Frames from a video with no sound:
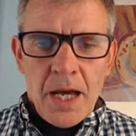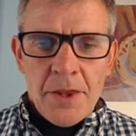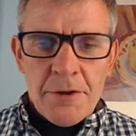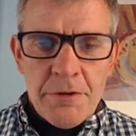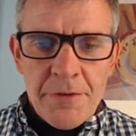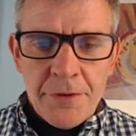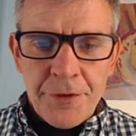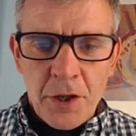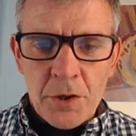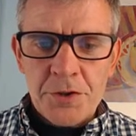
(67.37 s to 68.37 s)
The river
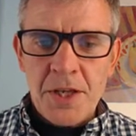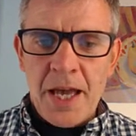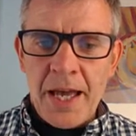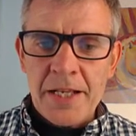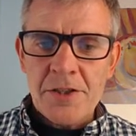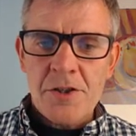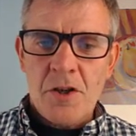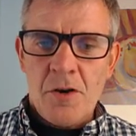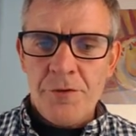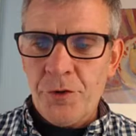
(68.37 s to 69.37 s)
flows at
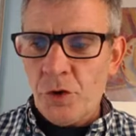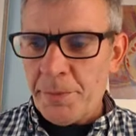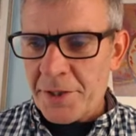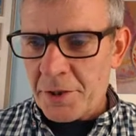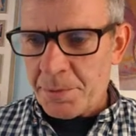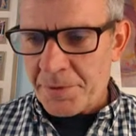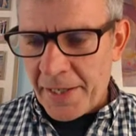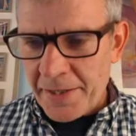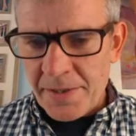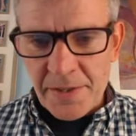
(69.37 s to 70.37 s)
4 meters per
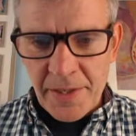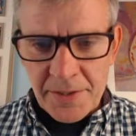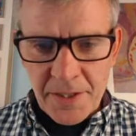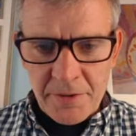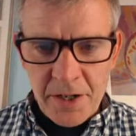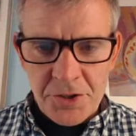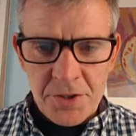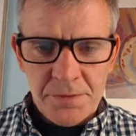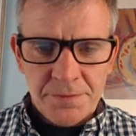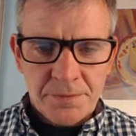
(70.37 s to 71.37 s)
second in that
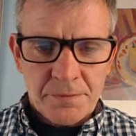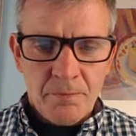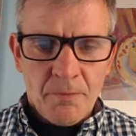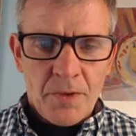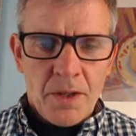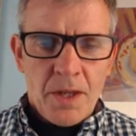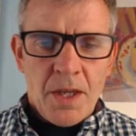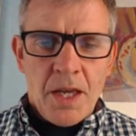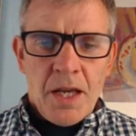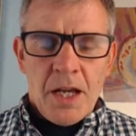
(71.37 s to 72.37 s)
direction.
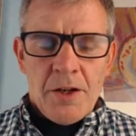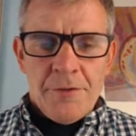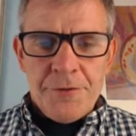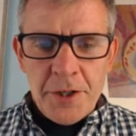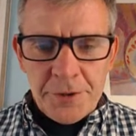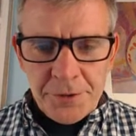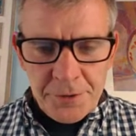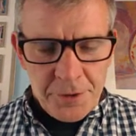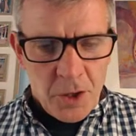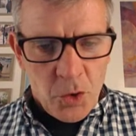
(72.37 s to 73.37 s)

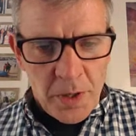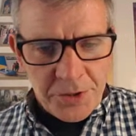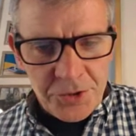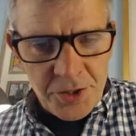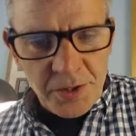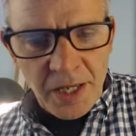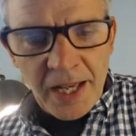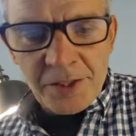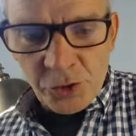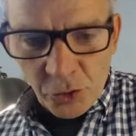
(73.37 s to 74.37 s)
First question,
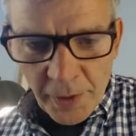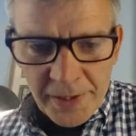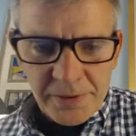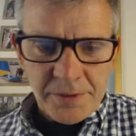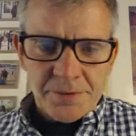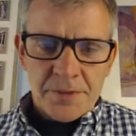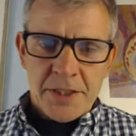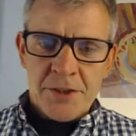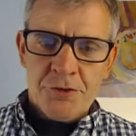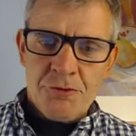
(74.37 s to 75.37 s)
as always,
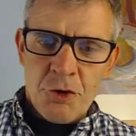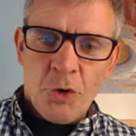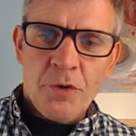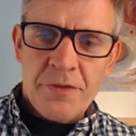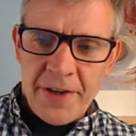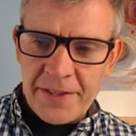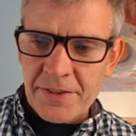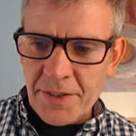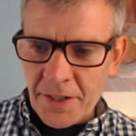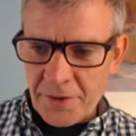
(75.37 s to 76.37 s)
is draw the vector
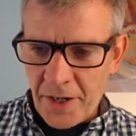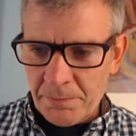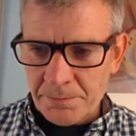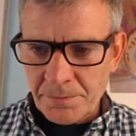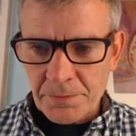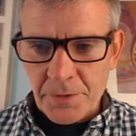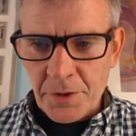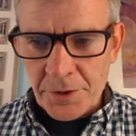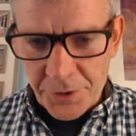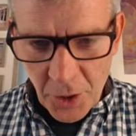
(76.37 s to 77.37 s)
diagram.
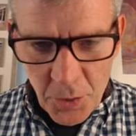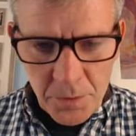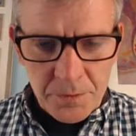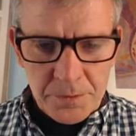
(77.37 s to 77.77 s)
So